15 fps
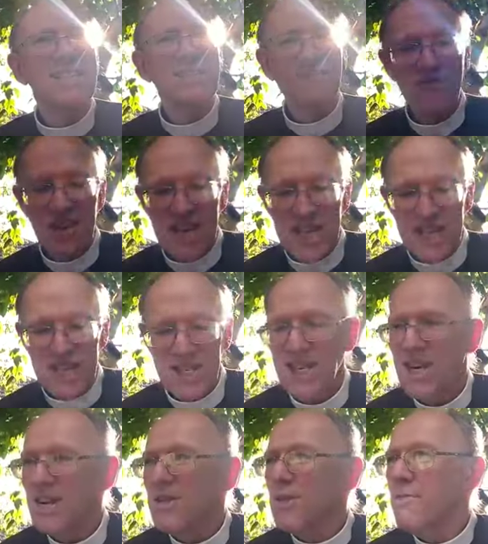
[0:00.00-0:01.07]
the rich.
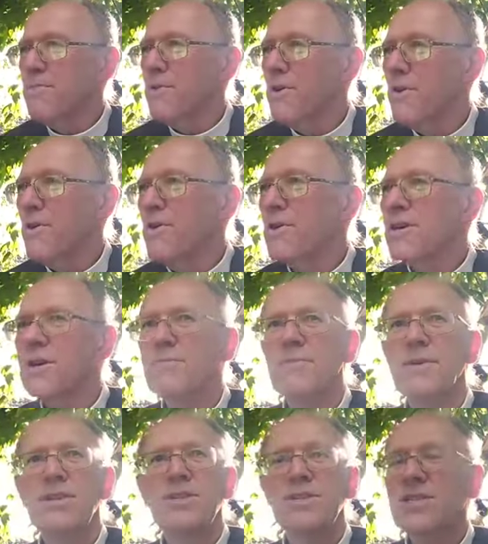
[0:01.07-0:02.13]
The poor can
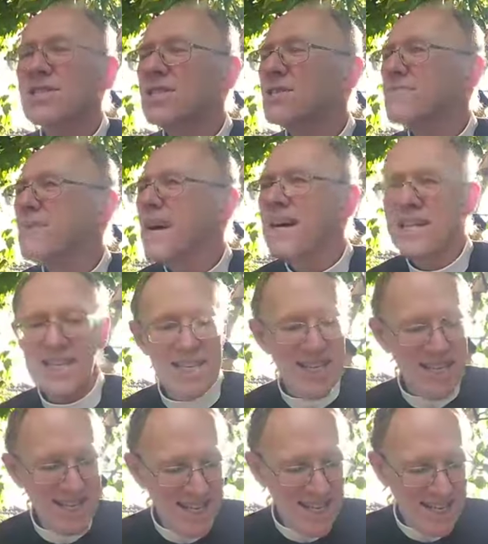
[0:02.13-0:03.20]
be just as bad. It
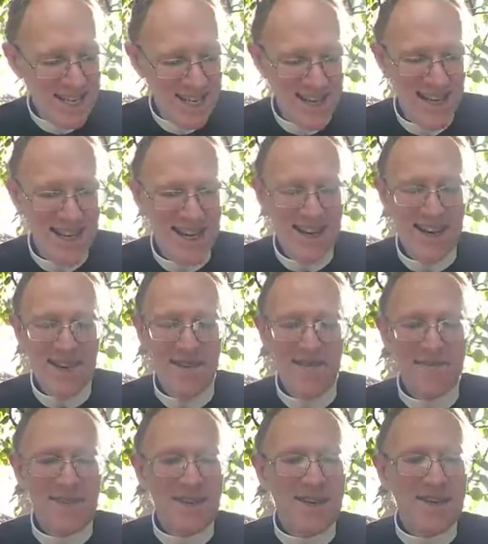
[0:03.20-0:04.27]
isn't
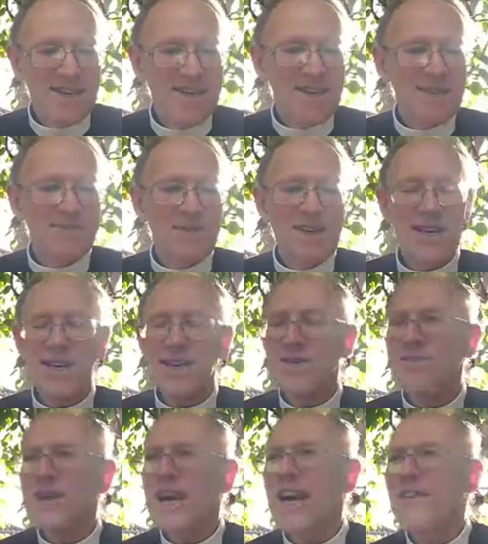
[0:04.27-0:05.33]
just because
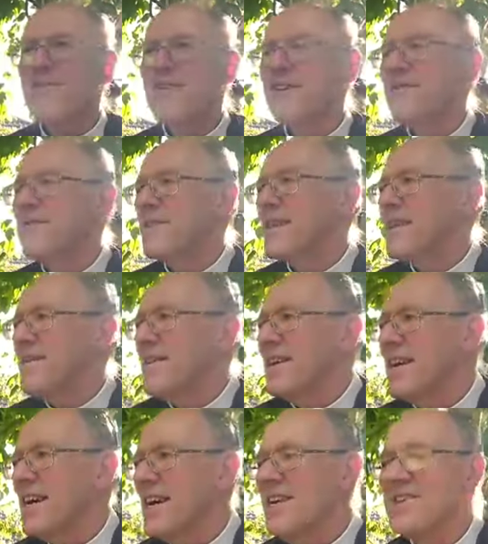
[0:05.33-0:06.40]
we have
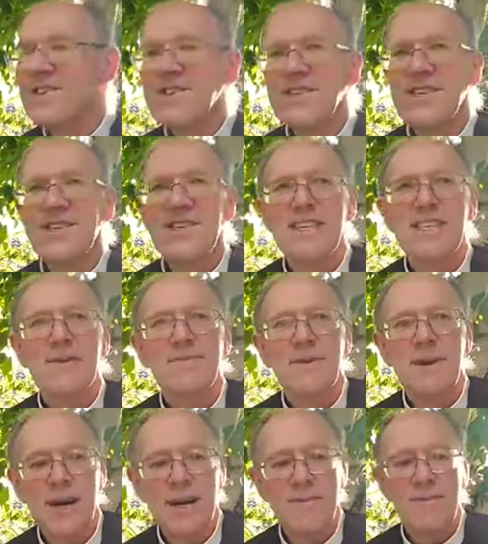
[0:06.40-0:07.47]
incidents in the
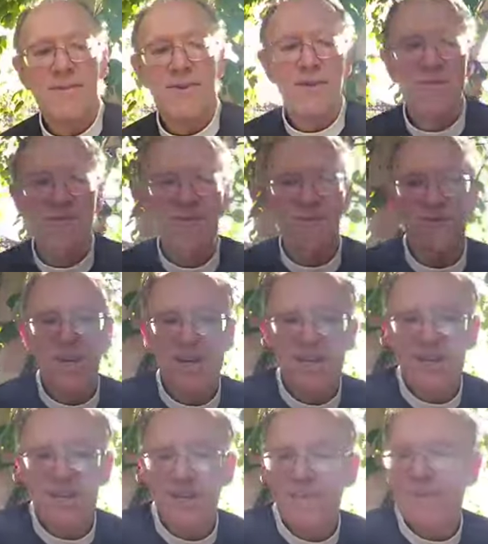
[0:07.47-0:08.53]
Bible of the
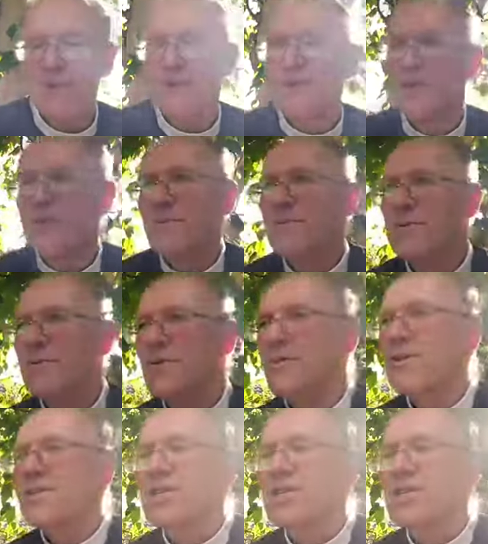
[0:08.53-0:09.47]
rich abusing the poor, it